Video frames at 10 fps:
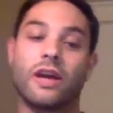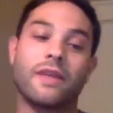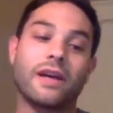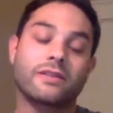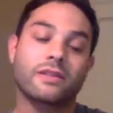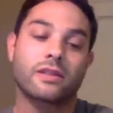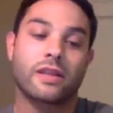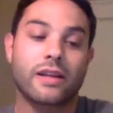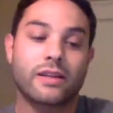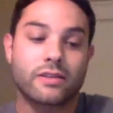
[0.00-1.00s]
And
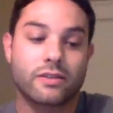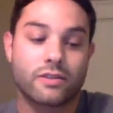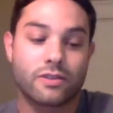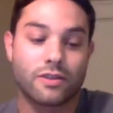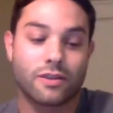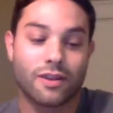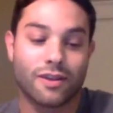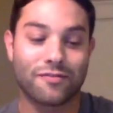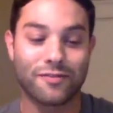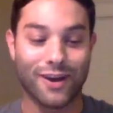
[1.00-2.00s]
that's
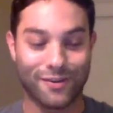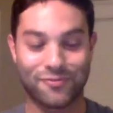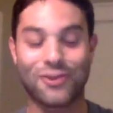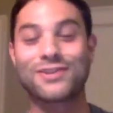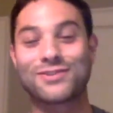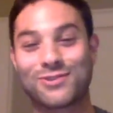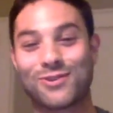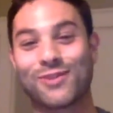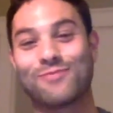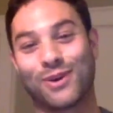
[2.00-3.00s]
funny
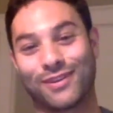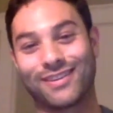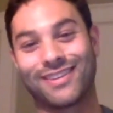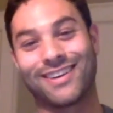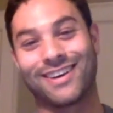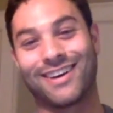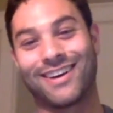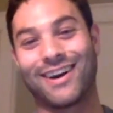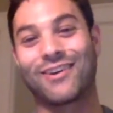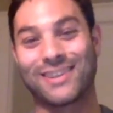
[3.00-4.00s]
story, but
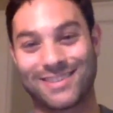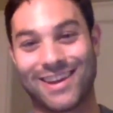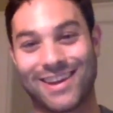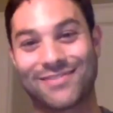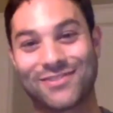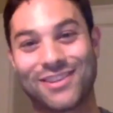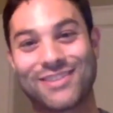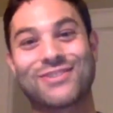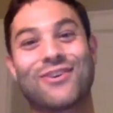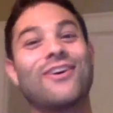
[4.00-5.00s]
I'll get to that after
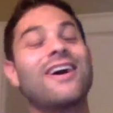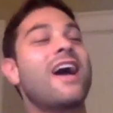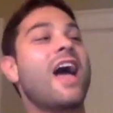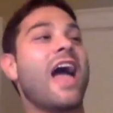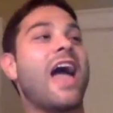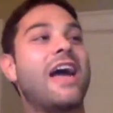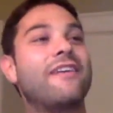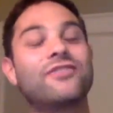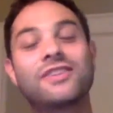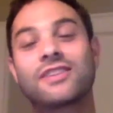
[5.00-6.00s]
this. So
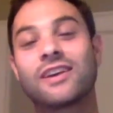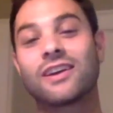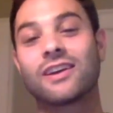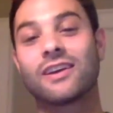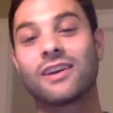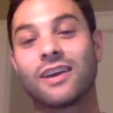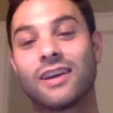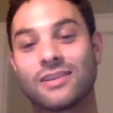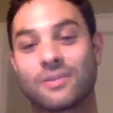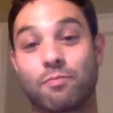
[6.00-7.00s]
everything
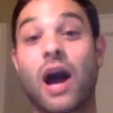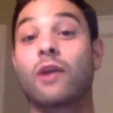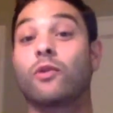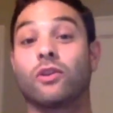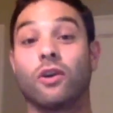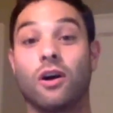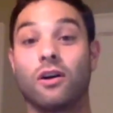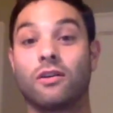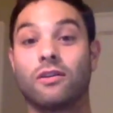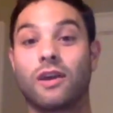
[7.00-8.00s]
is a pirate
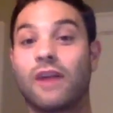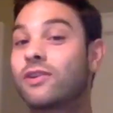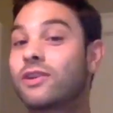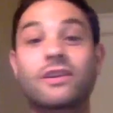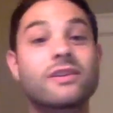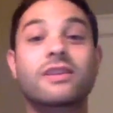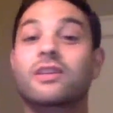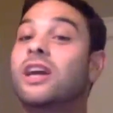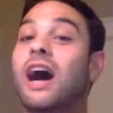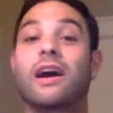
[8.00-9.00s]
law. Everything is a
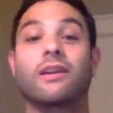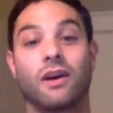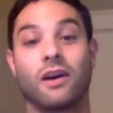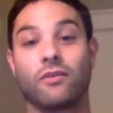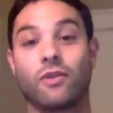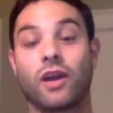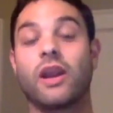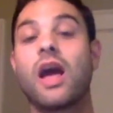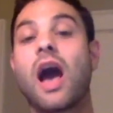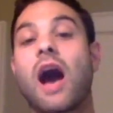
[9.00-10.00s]
guideline, right?
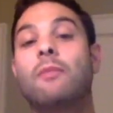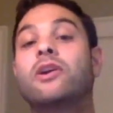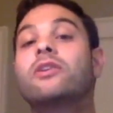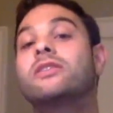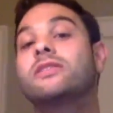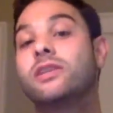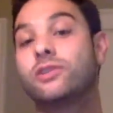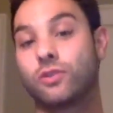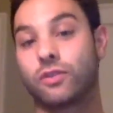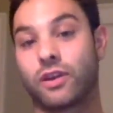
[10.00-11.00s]
I'm here to
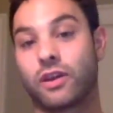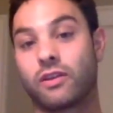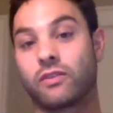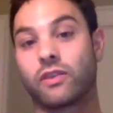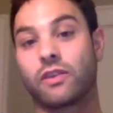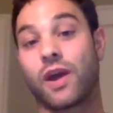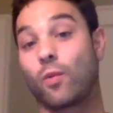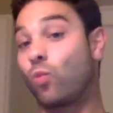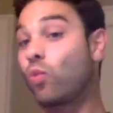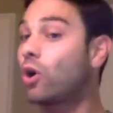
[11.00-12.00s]
teach you things
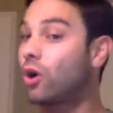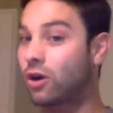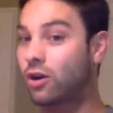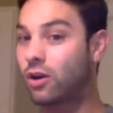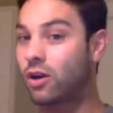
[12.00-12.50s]
that work.